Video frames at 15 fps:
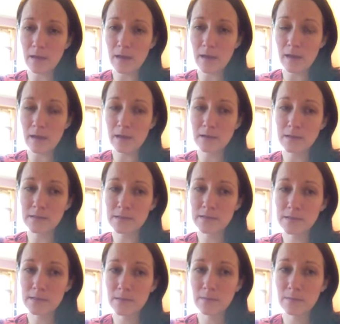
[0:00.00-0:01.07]
And
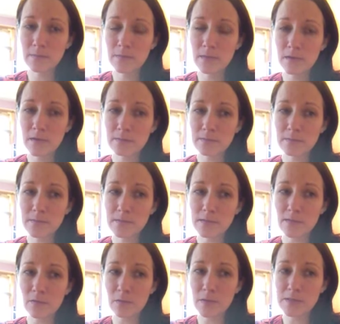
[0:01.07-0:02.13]
there are
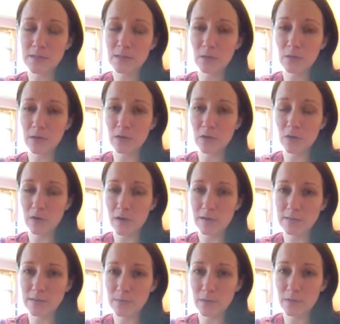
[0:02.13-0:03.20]
several ways you can
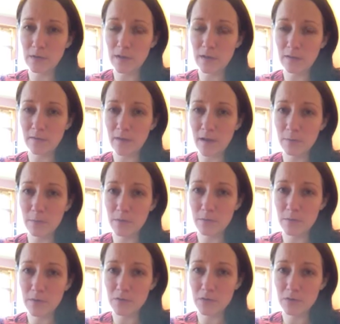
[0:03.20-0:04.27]
correct whether they have high blood
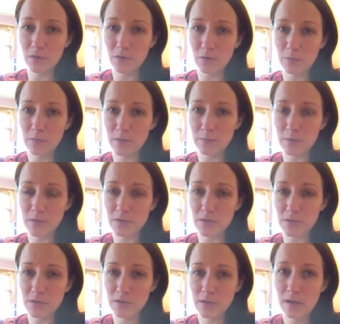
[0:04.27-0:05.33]
pressure or low blood
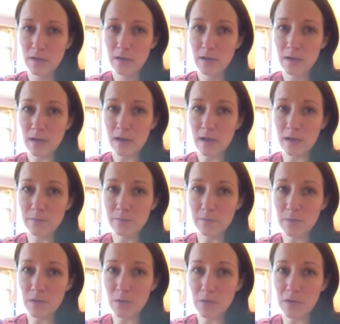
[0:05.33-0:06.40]
pressure.
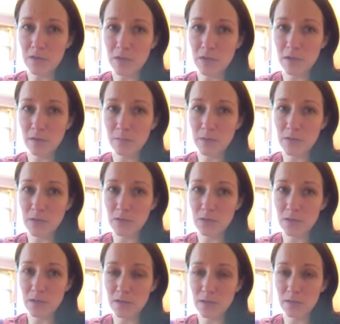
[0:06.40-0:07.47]
You want to check and make sure
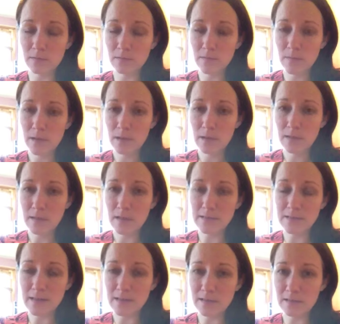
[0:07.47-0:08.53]
that
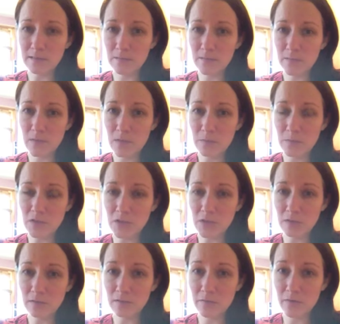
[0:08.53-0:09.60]
it's not the
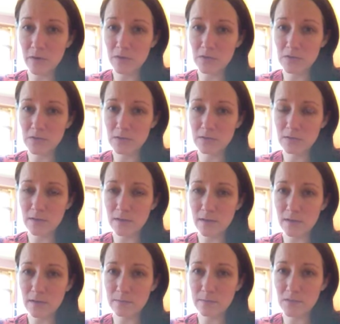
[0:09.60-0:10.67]
machine first.
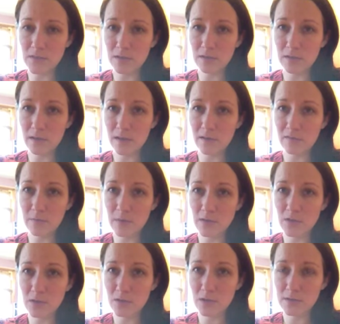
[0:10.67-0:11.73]
Check the cuff, make
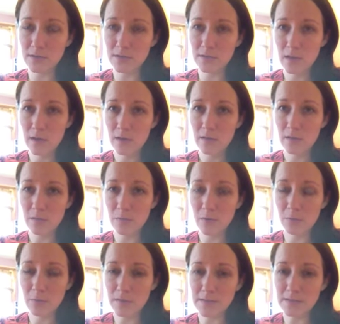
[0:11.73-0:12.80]
sure it's the
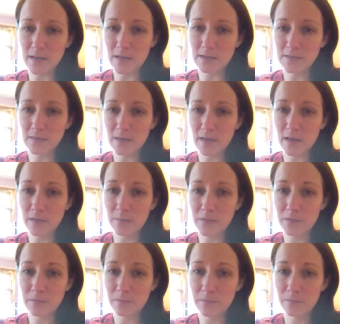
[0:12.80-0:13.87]
appropriate size for the
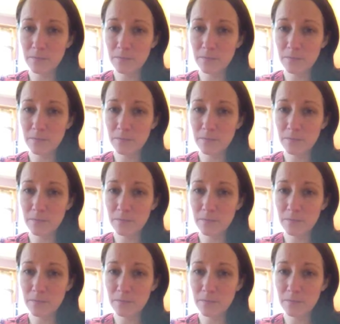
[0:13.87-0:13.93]
animal.